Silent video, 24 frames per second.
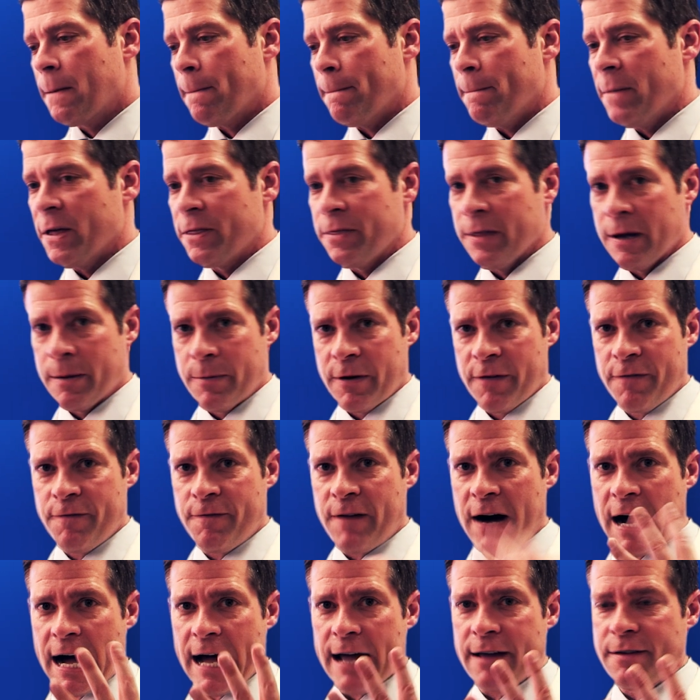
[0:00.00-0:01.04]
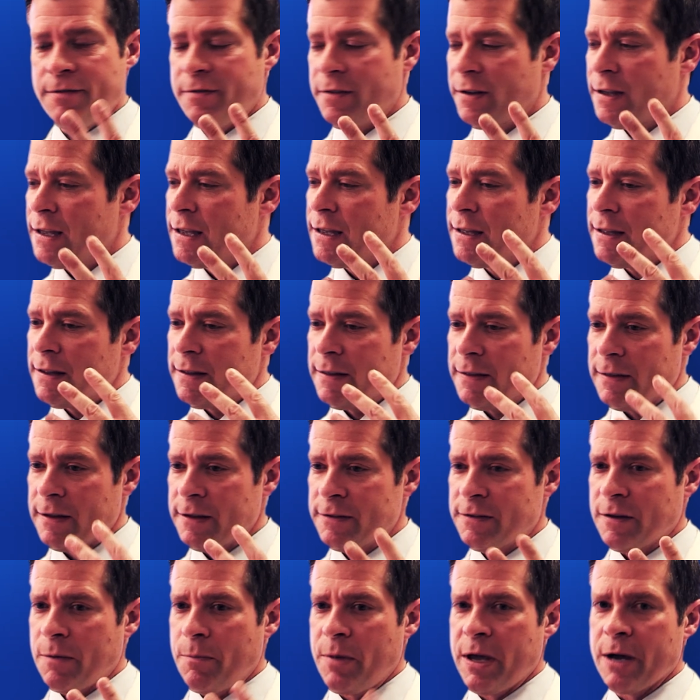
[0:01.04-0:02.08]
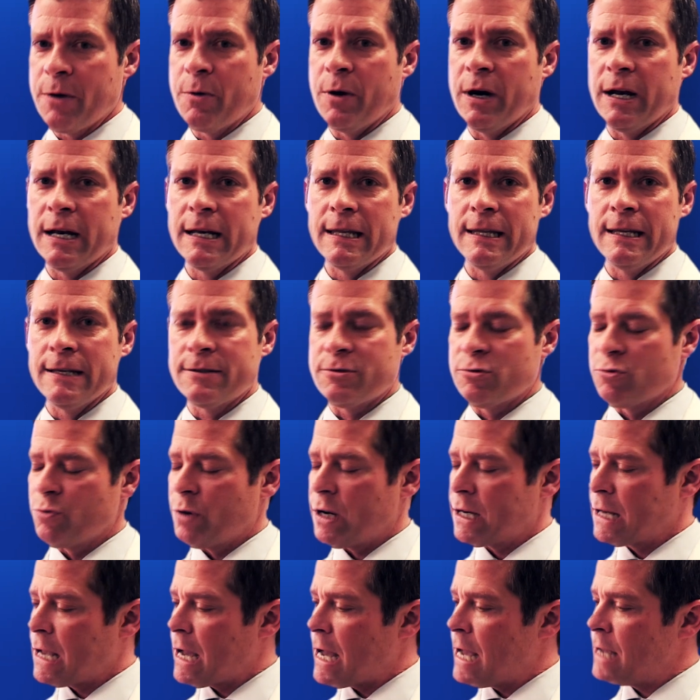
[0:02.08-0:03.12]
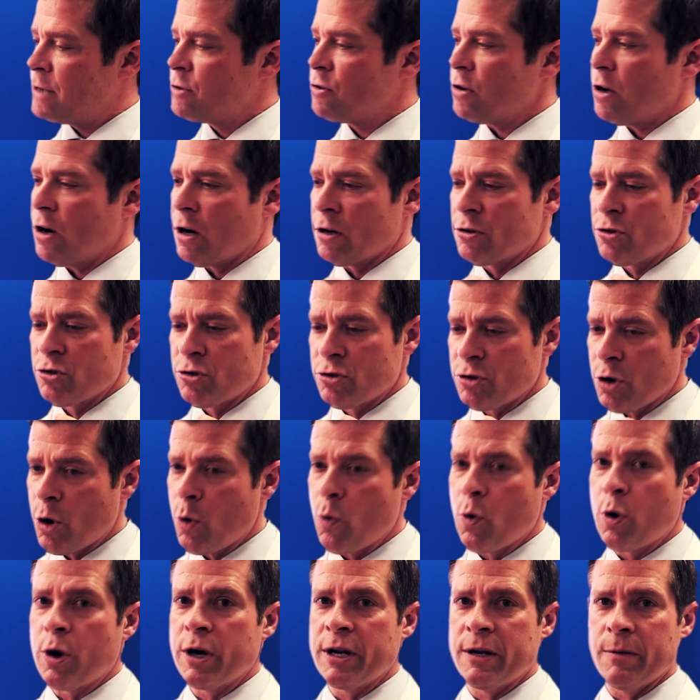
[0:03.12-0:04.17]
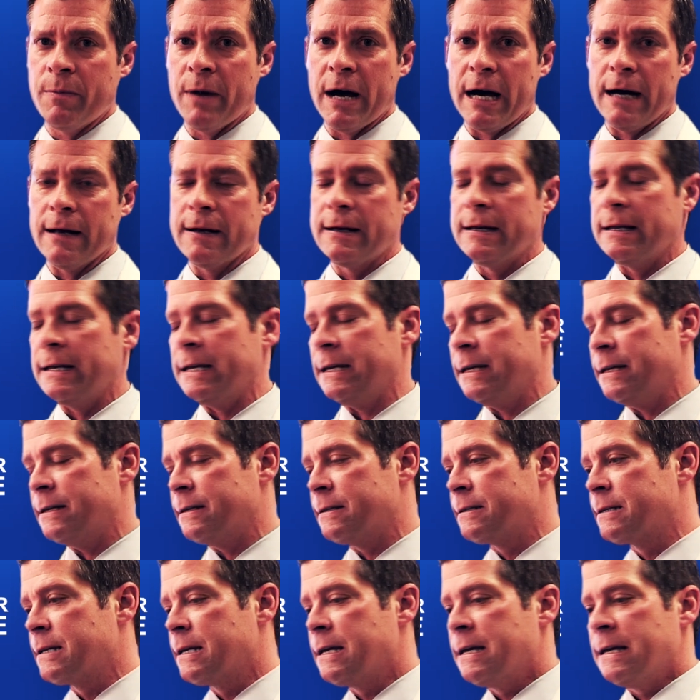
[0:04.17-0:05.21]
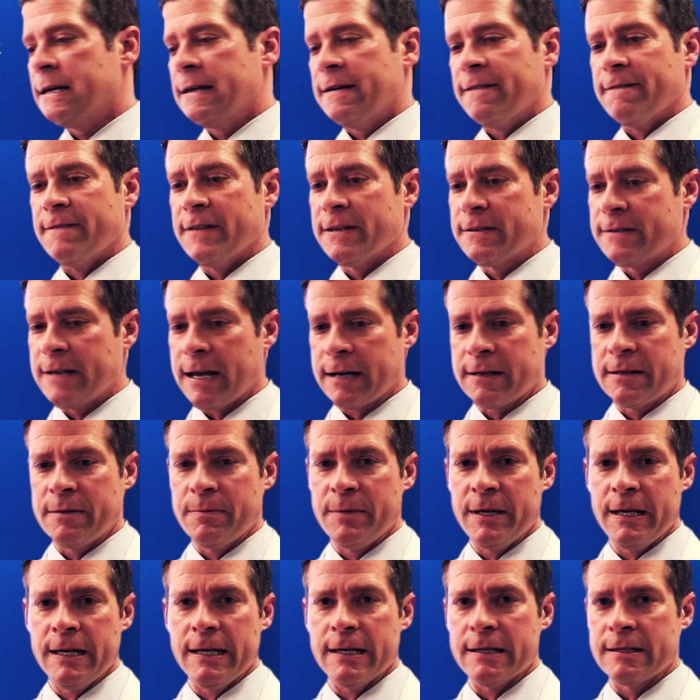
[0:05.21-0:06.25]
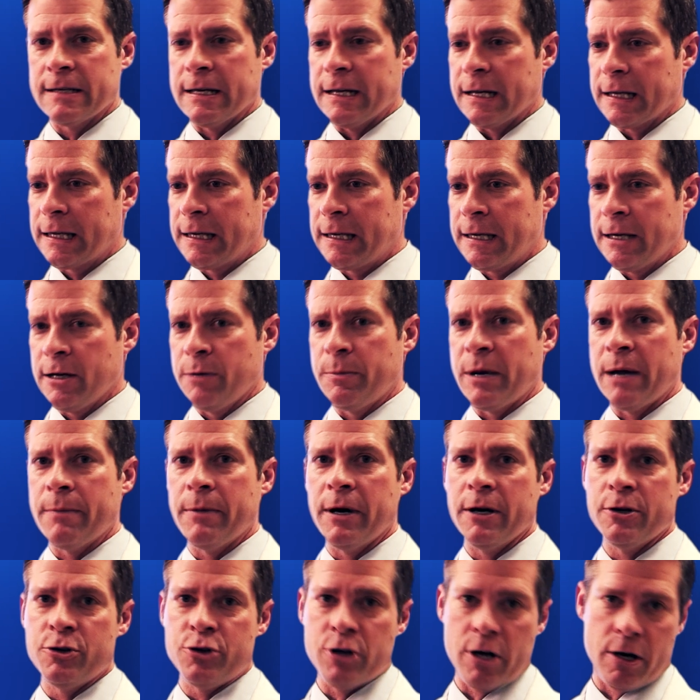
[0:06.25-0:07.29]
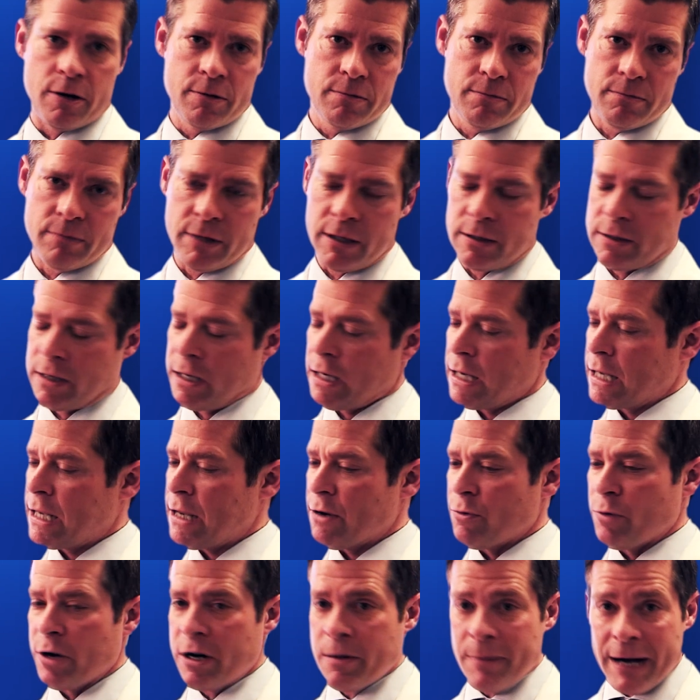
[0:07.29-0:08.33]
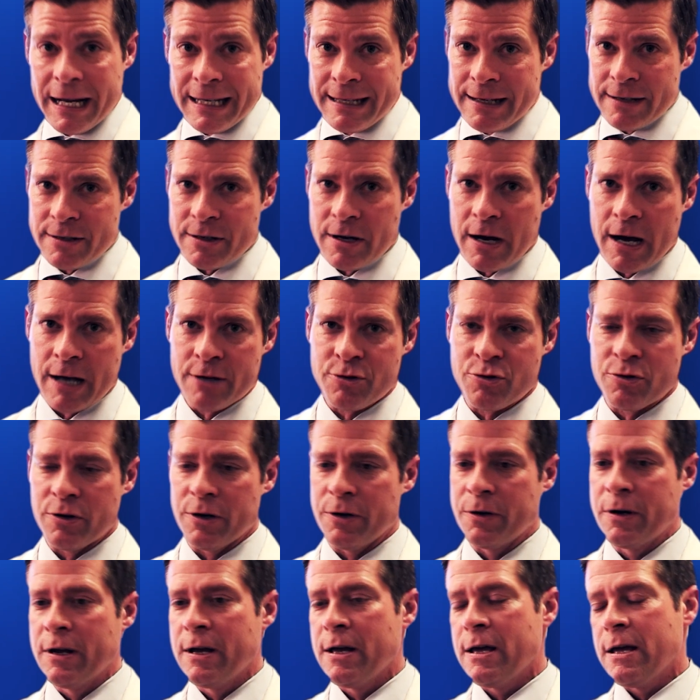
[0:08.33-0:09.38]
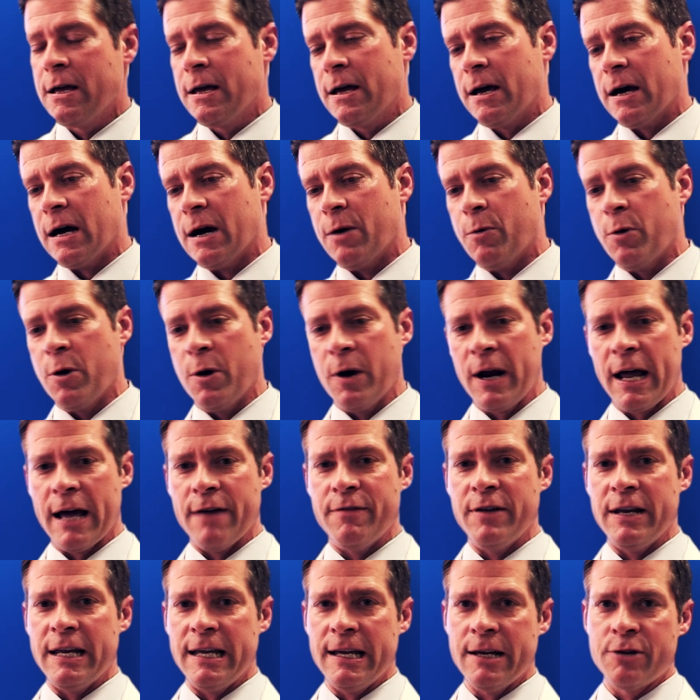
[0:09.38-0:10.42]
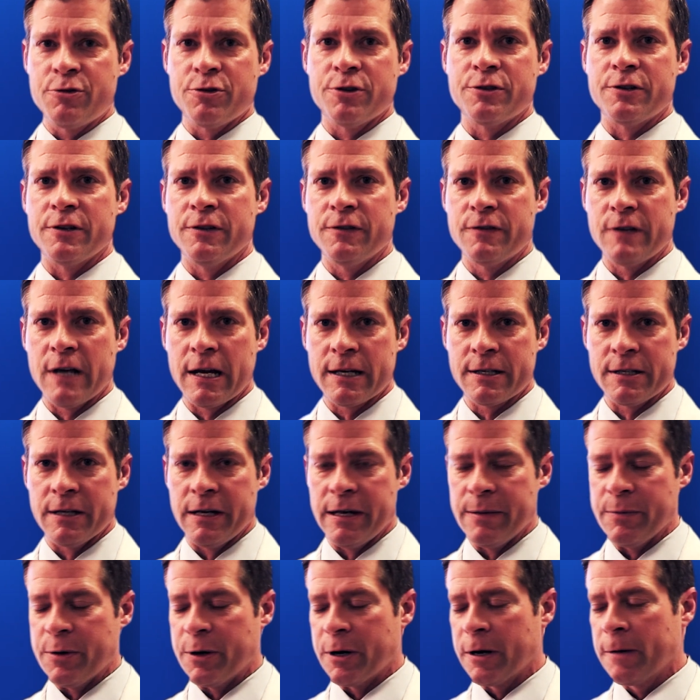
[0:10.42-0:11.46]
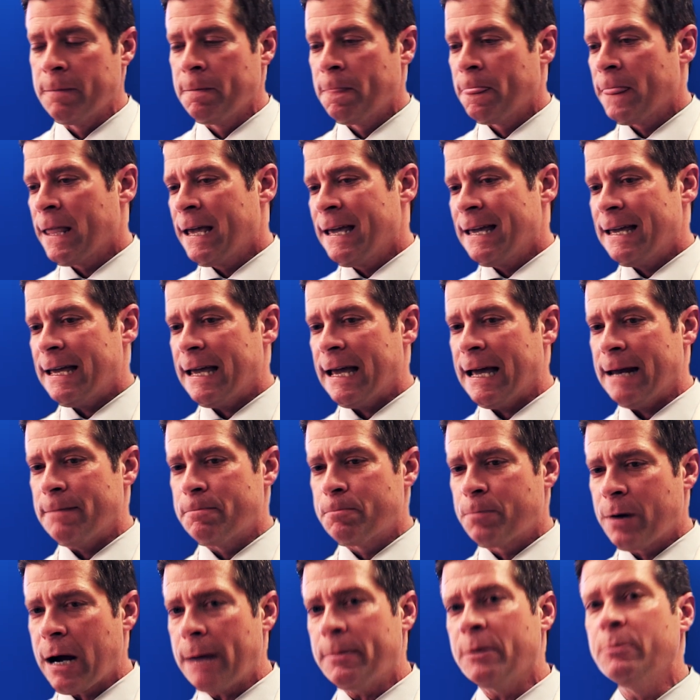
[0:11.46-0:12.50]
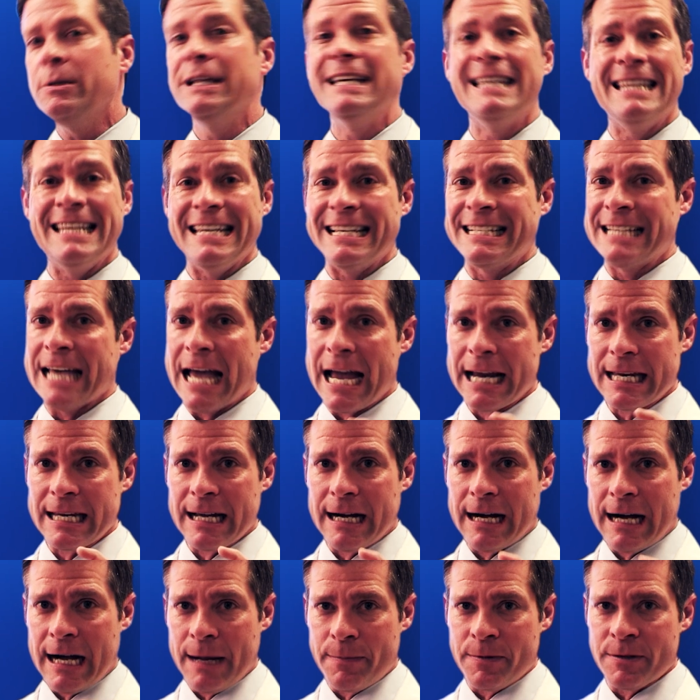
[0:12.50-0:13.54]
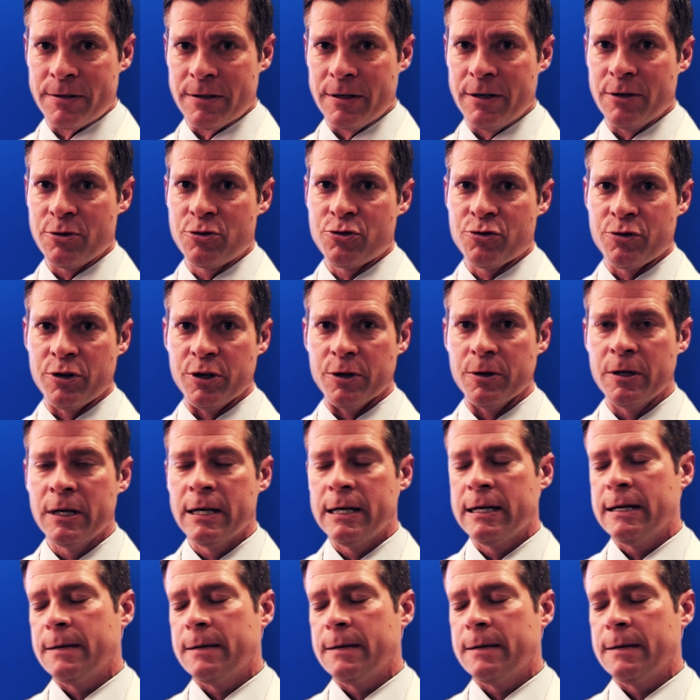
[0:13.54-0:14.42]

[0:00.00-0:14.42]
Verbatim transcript: Myth number five this is a big one. This is what guys are so worried about is Vasectomy is going to kill my mojo. It's going to get rid of my testosterone. I won't have any interest in sex anymore. And probably the exact opposite is true.